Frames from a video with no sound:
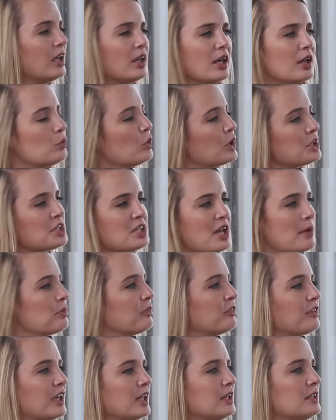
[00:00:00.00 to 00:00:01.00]
And what type
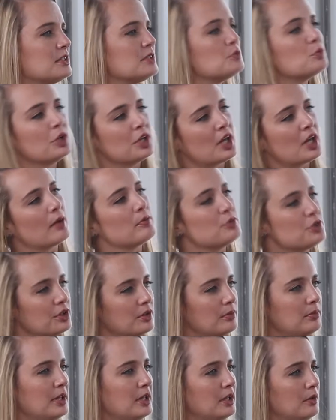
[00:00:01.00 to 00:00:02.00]
of kid would come to
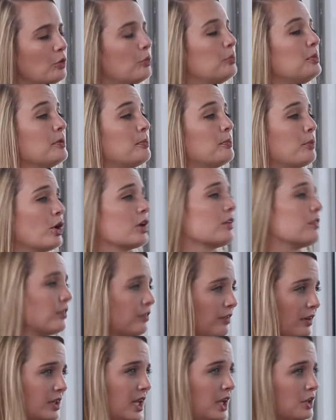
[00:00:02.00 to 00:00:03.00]
be part of the
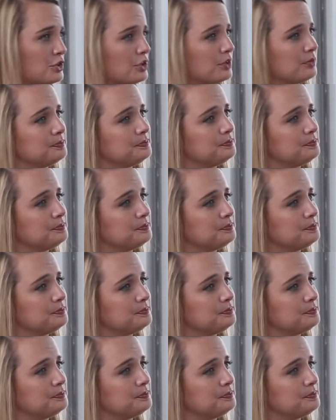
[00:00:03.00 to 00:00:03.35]
foundation?